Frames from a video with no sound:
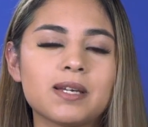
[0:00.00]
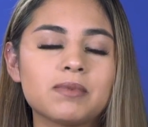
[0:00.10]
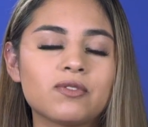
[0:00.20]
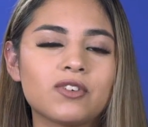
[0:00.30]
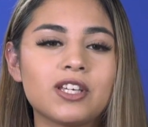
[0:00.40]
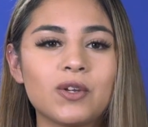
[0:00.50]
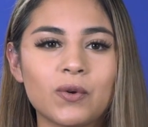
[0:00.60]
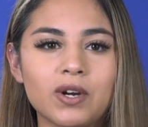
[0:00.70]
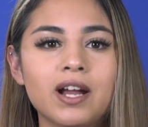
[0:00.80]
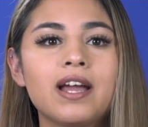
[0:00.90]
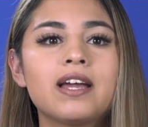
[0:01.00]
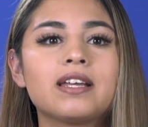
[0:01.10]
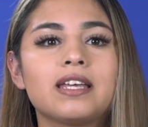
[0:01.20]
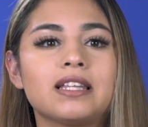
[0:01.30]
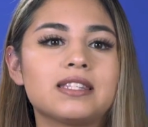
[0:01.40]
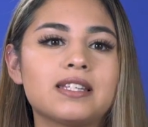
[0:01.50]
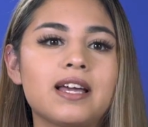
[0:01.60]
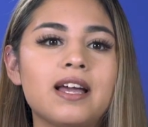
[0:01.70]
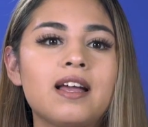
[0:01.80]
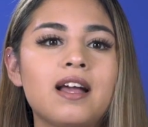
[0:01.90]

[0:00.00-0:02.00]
tips for your quince.